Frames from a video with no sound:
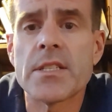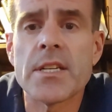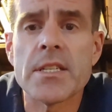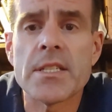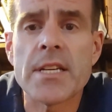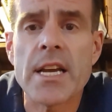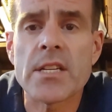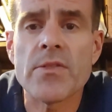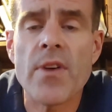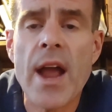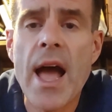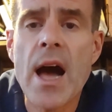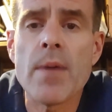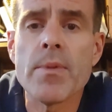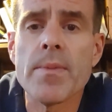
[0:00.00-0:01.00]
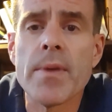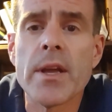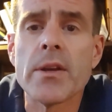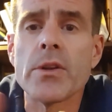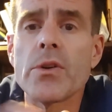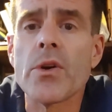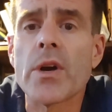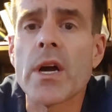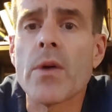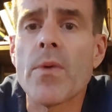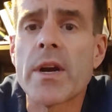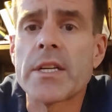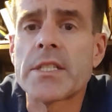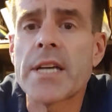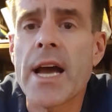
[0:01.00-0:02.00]
just checks for albumin, you're going to
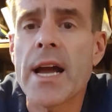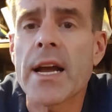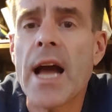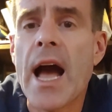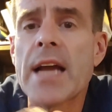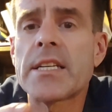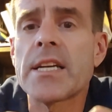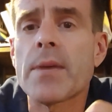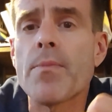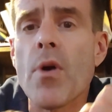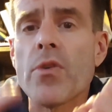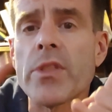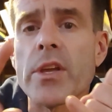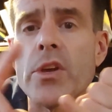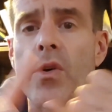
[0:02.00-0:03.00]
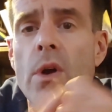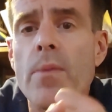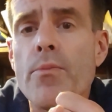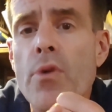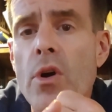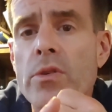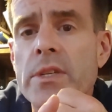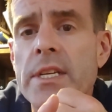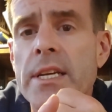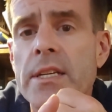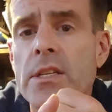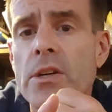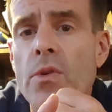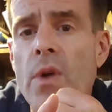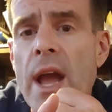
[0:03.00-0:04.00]
want to check, I check both the urine protein
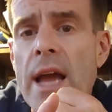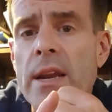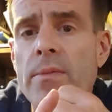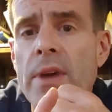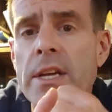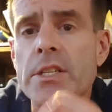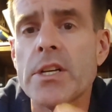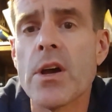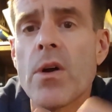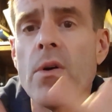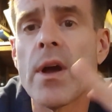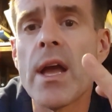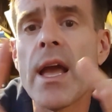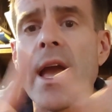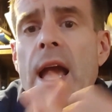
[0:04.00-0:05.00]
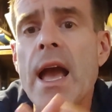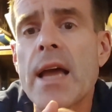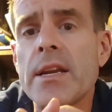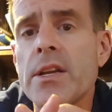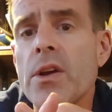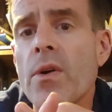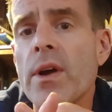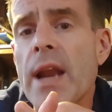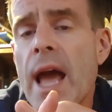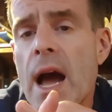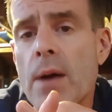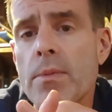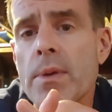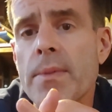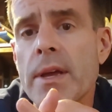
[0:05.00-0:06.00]
to creatinine ratio and the urine
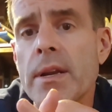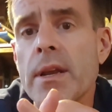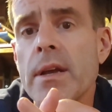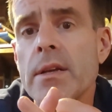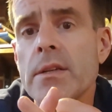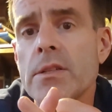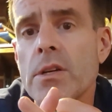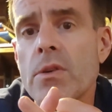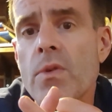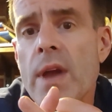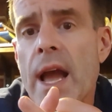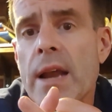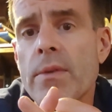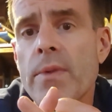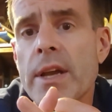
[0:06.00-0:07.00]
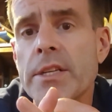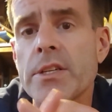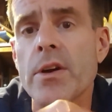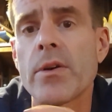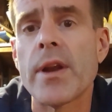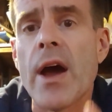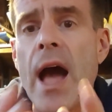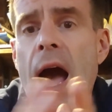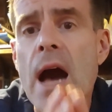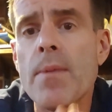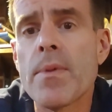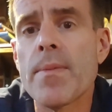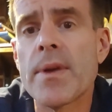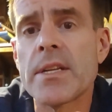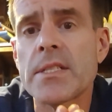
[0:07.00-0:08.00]
albumin to creatinine ratio. Now,
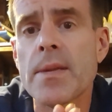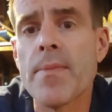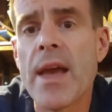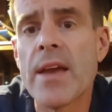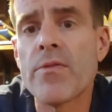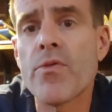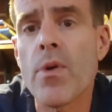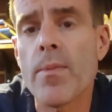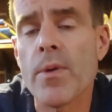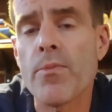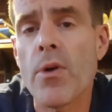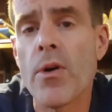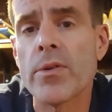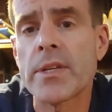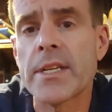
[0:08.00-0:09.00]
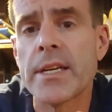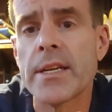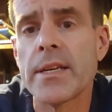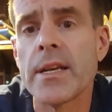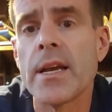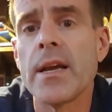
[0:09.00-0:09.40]
albumin is the main form of protein,